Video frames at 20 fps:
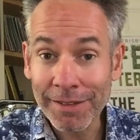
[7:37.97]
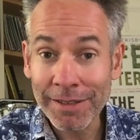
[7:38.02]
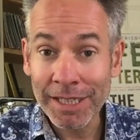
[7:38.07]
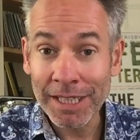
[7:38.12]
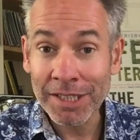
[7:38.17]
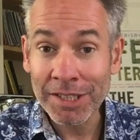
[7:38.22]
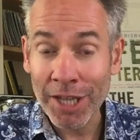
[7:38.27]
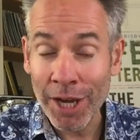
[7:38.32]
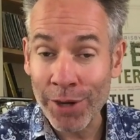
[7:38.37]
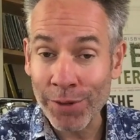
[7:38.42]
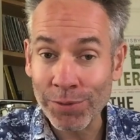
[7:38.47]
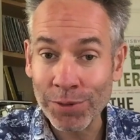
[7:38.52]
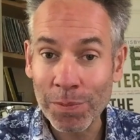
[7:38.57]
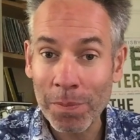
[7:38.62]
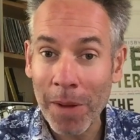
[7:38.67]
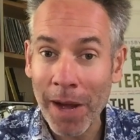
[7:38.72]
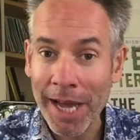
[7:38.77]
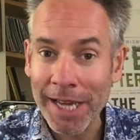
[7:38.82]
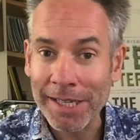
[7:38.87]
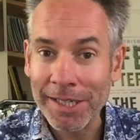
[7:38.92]
that is owned
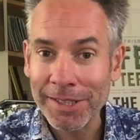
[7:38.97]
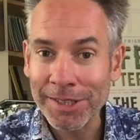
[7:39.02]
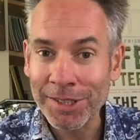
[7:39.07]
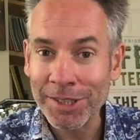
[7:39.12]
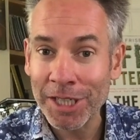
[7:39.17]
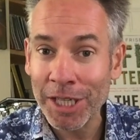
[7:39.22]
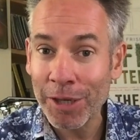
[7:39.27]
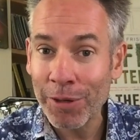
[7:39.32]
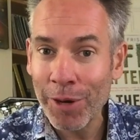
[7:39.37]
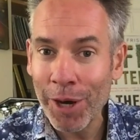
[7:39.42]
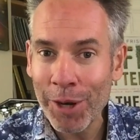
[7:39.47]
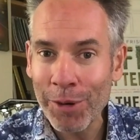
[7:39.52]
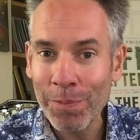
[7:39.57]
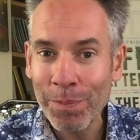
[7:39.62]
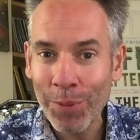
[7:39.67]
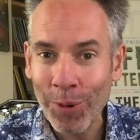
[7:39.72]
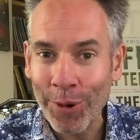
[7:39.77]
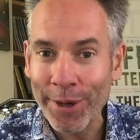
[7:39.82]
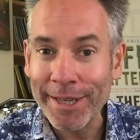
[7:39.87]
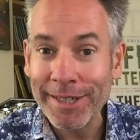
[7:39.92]
by
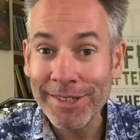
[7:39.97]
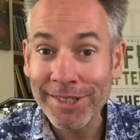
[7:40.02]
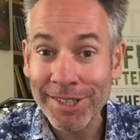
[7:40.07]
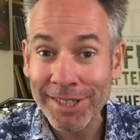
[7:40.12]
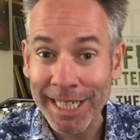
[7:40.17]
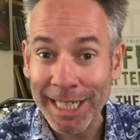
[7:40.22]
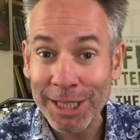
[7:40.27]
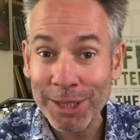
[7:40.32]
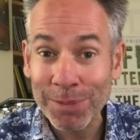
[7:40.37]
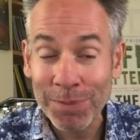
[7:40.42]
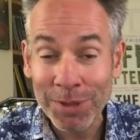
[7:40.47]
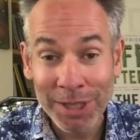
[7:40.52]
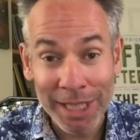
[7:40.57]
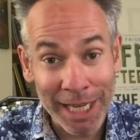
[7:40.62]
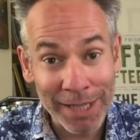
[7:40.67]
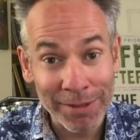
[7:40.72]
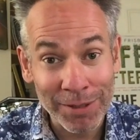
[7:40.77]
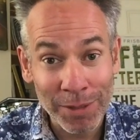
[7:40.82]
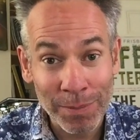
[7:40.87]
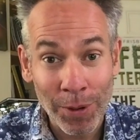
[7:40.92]

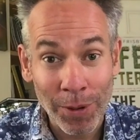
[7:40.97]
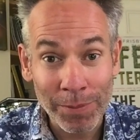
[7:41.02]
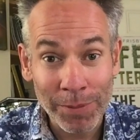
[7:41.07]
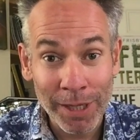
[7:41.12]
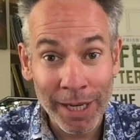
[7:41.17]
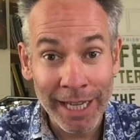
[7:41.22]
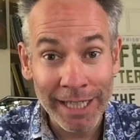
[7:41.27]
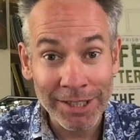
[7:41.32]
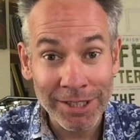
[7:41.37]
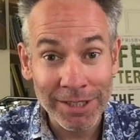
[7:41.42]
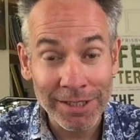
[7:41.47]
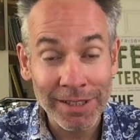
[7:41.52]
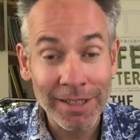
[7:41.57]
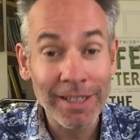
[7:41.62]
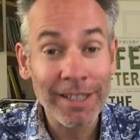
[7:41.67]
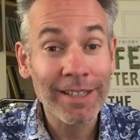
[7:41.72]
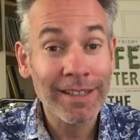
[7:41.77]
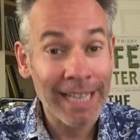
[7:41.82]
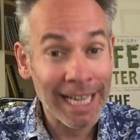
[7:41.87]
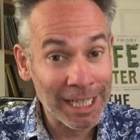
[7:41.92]
0.6% of the population.
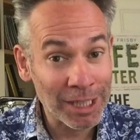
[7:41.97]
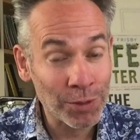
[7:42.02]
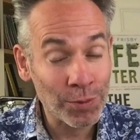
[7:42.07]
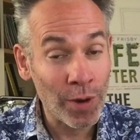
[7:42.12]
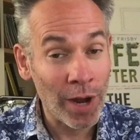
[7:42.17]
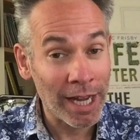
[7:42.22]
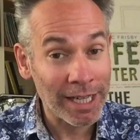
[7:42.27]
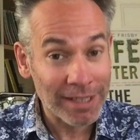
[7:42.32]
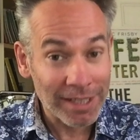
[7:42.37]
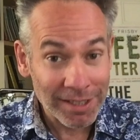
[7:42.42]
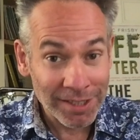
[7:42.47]
That is right,